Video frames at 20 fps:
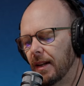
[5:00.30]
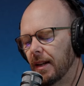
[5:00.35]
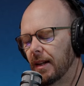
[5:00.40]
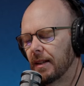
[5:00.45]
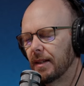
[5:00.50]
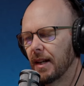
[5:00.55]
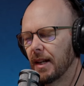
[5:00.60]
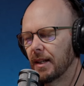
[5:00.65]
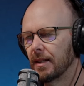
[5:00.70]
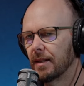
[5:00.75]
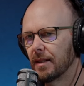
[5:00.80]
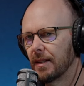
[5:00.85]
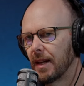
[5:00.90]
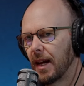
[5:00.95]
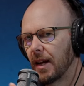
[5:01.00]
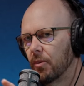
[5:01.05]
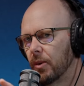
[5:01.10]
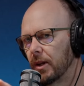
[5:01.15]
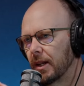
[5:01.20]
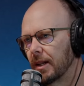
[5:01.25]
at the end of the
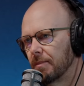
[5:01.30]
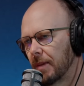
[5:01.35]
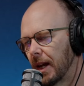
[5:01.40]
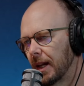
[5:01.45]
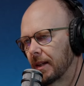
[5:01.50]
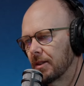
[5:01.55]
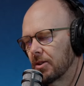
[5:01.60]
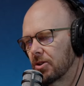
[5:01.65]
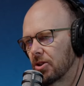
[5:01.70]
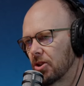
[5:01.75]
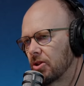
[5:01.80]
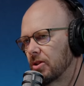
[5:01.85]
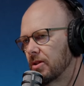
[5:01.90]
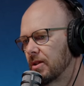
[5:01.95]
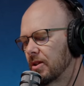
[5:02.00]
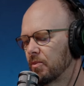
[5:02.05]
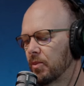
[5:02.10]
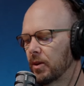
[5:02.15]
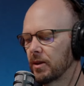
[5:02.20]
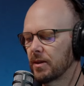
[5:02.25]
day, we can make decisions
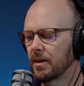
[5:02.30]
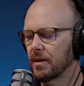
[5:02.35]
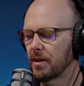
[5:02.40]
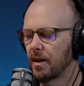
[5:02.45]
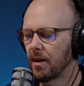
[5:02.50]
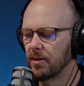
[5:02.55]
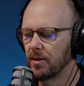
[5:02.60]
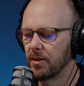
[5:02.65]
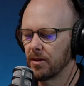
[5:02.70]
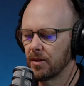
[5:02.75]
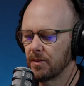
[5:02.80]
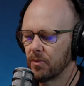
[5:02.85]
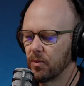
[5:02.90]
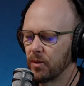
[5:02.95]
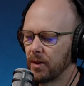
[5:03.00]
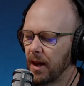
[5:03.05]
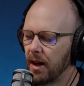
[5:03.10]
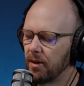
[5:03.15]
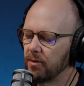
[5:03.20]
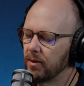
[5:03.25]
as business owners
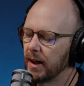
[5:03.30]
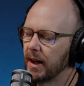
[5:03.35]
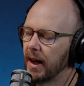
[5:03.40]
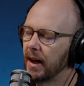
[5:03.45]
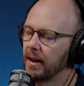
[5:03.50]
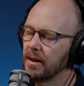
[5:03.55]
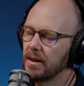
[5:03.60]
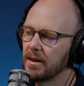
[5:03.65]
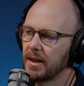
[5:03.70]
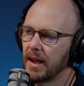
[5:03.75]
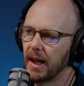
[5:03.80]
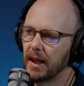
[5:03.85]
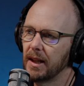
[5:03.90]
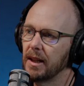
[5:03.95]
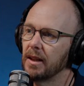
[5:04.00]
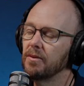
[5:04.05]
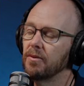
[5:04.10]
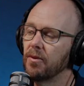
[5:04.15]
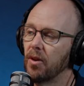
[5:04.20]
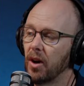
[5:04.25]
without really understanding
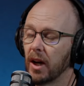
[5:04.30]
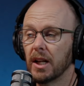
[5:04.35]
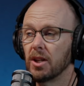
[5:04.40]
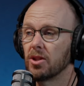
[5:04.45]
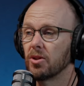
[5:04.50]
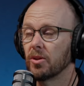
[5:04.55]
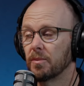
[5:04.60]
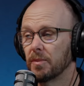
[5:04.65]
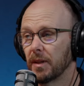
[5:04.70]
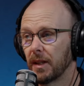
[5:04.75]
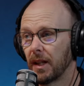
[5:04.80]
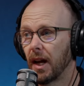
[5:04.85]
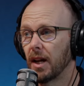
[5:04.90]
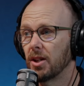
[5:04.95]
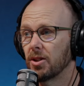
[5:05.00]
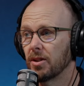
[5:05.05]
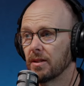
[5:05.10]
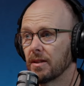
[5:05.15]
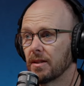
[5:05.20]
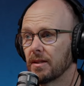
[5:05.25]
the financial
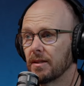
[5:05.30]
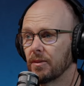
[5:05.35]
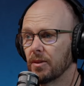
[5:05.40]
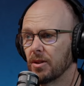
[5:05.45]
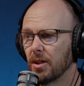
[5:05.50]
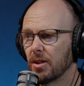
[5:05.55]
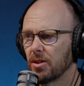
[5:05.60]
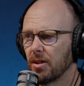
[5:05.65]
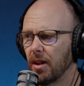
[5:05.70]
implications. We're just